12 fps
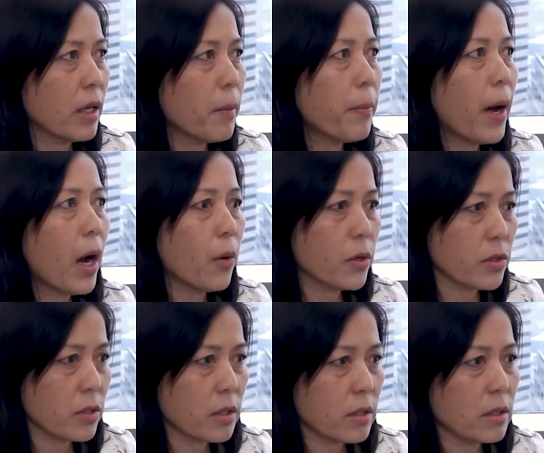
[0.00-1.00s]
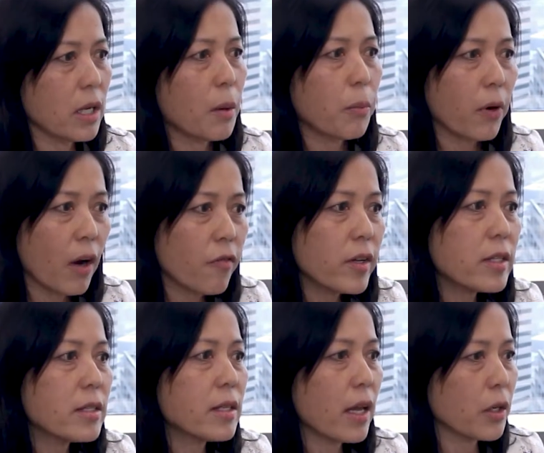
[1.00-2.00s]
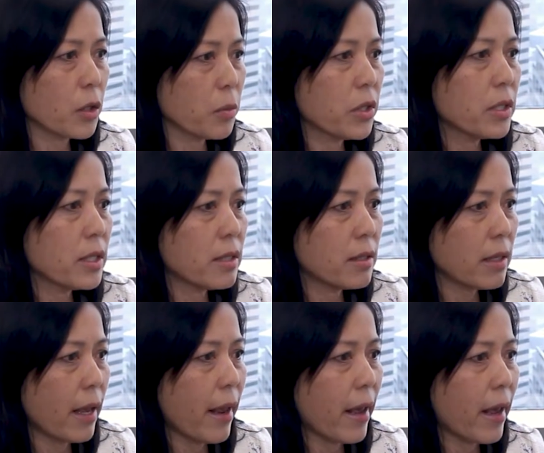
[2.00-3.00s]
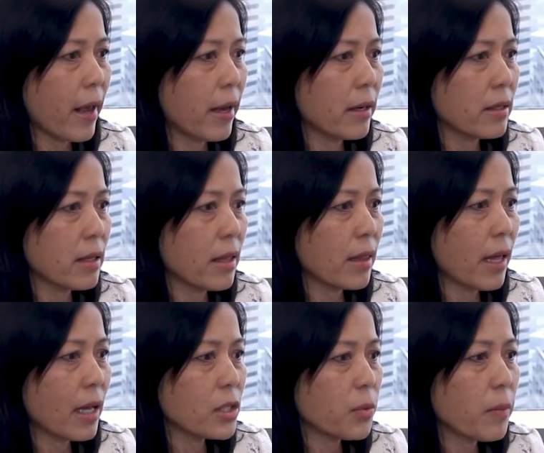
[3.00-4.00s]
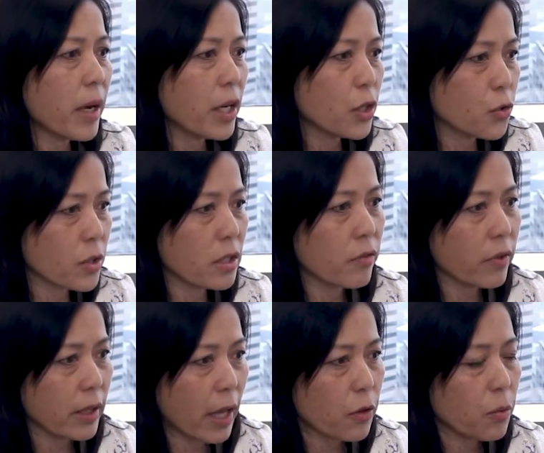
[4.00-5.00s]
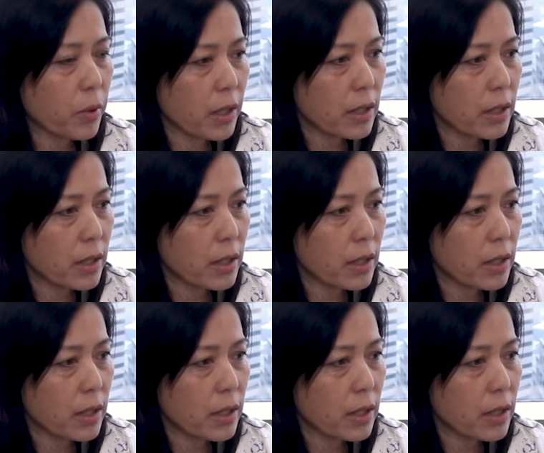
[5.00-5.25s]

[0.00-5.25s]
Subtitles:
empowers nonprofits and communities. And that's where my interest in philanthropy